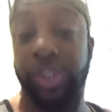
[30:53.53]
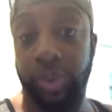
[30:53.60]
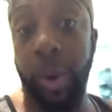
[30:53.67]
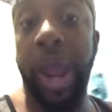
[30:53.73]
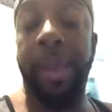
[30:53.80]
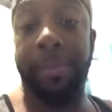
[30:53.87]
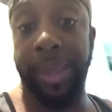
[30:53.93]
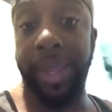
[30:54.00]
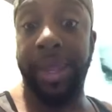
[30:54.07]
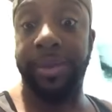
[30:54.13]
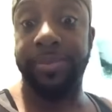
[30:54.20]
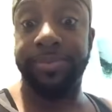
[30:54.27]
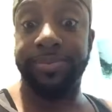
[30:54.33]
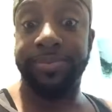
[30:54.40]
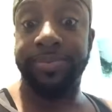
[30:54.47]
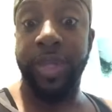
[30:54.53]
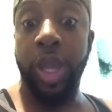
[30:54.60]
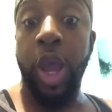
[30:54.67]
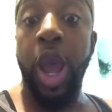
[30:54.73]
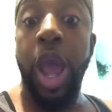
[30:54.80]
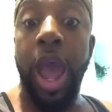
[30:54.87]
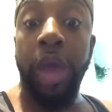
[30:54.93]
white men.
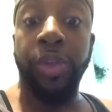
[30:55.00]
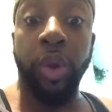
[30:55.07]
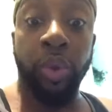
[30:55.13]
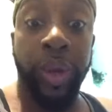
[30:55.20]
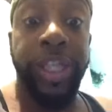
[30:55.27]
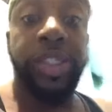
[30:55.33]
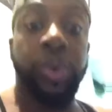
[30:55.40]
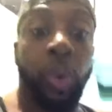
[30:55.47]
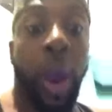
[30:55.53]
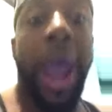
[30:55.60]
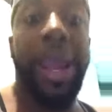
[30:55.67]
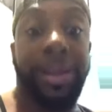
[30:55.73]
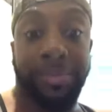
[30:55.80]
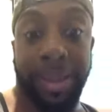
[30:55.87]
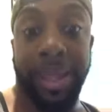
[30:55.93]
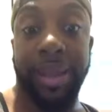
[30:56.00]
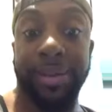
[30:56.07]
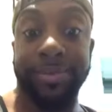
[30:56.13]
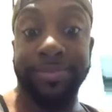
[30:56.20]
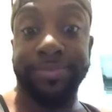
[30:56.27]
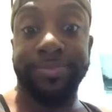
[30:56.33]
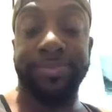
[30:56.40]
The rich white men,
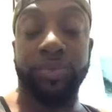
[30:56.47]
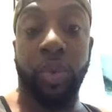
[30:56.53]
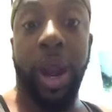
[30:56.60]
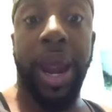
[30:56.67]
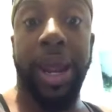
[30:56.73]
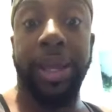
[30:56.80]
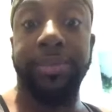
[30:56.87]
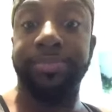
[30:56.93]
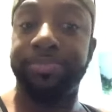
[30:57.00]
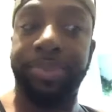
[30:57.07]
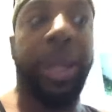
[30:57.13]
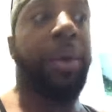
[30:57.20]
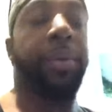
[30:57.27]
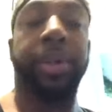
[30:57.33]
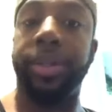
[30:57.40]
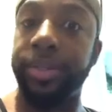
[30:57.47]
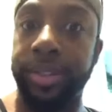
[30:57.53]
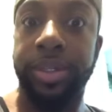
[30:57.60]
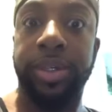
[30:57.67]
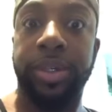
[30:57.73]
right? Period.